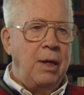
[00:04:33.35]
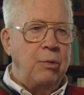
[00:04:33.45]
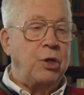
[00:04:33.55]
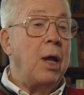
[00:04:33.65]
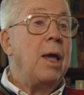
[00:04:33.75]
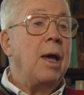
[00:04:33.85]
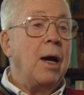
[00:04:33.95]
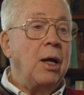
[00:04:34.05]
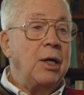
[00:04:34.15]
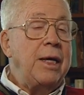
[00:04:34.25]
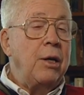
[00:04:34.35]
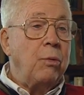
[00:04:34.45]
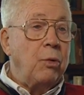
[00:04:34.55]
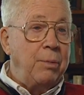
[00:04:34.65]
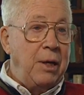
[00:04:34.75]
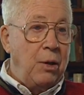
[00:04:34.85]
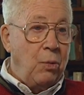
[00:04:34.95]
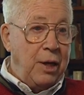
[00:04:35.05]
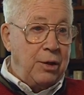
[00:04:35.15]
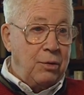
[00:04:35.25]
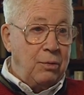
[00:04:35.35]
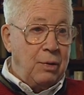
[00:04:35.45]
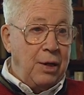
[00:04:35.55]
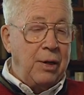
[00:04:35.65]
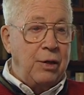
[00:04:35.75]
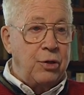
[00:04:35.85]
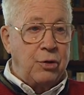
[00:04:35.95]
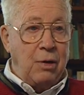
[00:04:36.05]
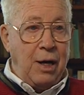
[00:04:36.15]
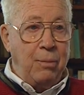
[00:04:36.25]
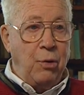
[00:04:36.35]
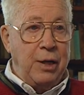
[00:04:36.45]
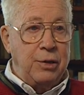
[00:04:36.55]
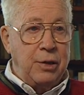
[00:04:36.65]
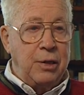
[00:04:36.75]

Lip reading: He was a leader would be the way to, I think, describe what